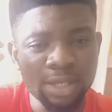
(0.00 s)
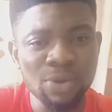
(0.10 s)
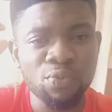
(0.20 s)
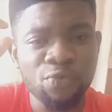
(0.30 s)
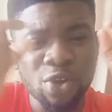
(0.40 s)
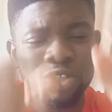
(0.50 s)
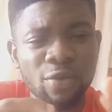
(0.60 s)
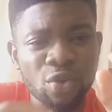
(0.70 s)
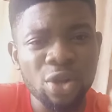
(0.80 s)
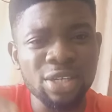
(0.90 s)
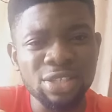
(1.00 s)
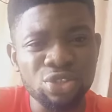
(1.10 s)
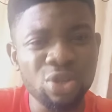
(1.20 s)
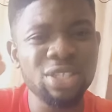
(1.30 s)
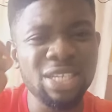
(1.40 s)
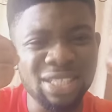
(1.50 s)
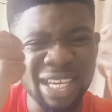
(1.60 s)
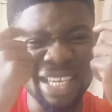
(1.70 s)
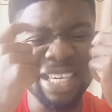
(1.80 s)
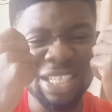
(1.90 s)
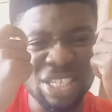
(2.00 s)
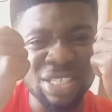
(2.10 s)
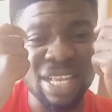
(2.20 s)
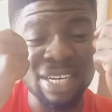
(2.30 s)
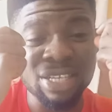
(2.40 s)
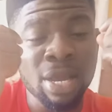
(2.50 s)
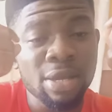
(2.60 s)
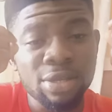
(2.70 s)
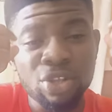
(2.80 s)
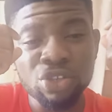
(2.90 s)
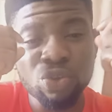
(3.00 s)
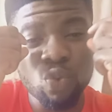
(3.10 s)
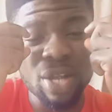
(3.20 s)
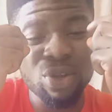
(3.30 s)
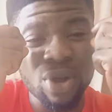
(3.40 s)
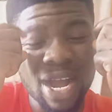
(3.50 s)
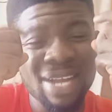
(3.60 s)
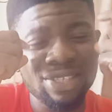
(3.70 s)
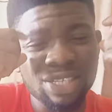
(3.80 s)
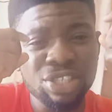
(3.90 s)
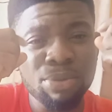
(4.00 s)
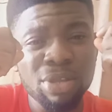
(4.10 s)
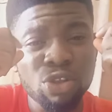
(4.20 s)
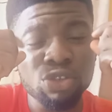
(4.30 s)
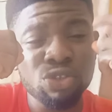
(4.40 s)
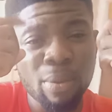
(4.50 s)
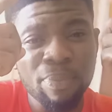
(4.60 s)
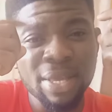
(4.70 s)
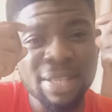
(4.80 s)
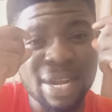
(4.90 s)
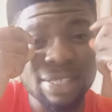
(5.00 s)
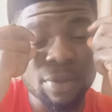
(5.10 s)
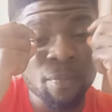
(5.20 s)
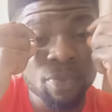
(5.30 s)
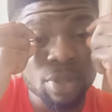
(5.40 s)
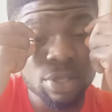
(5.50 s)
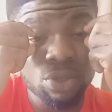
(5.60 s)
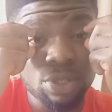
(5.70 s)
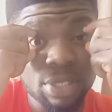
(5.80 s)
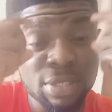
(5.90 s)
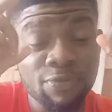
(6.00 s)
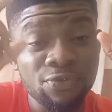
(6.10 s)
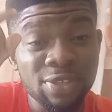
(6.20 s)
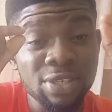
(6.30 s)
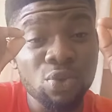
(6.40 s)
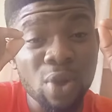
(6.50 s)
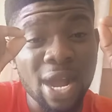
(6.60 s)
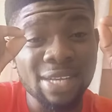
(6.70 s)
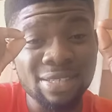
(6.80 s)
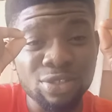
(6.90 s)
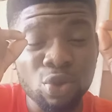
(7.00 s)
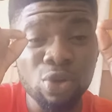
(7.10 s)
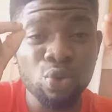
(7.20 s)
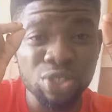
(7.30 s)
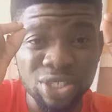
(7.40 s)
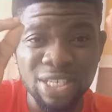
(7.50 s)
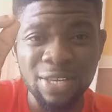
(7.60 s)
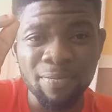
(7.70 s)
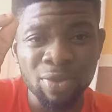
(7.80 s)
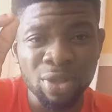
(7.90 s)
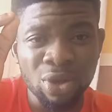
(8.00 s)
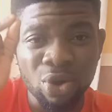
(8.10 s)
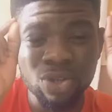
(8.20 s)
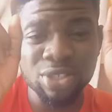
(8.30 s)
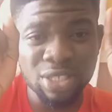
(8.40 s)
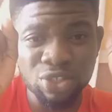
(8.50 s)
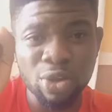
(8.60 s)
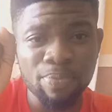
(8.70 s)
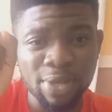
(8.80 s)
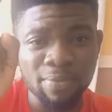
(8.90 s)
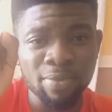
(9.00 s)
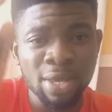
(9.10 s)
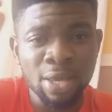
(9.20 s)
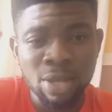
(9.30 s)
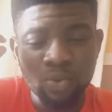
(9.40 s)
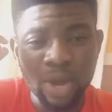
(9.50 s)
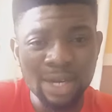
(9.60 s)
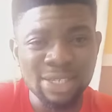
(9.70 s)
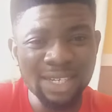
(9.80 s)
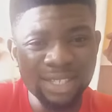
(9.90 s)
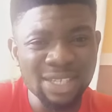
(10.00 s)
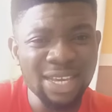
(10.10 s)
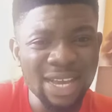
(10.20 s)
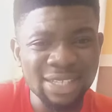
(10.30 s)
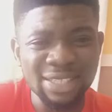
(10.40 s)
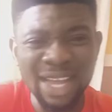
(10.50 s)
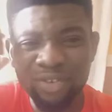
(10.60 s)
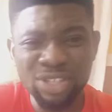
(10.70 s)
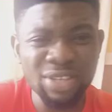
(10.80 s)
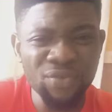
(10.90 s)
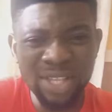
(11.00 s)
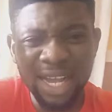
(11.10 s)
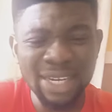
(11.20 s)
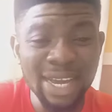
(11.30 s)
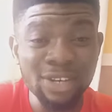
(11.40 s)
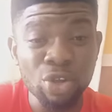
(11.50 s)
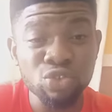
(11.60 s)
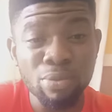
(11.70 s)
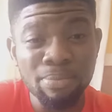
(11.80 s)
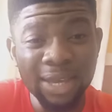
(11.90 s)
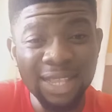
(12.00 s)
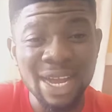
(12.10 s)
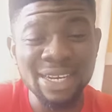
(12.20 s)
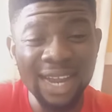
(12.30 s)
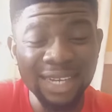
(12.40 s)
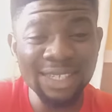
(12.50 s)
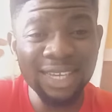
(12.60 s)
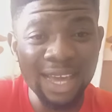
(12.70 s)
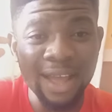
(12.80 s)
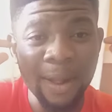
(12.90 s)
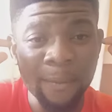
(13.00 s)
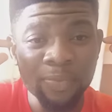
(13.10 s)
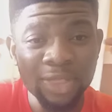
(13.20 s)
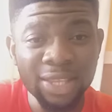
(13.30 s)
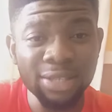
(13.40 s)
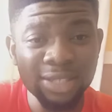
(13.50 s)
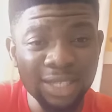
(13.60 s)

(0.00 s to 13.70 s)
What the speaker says: The voice of God is not in the itches. That is, it doesn't, when your eye is itching, it does not mean that you, this physical eyes is going to see or see something. When this ear start receiving that, it doesn't mean that that ear, this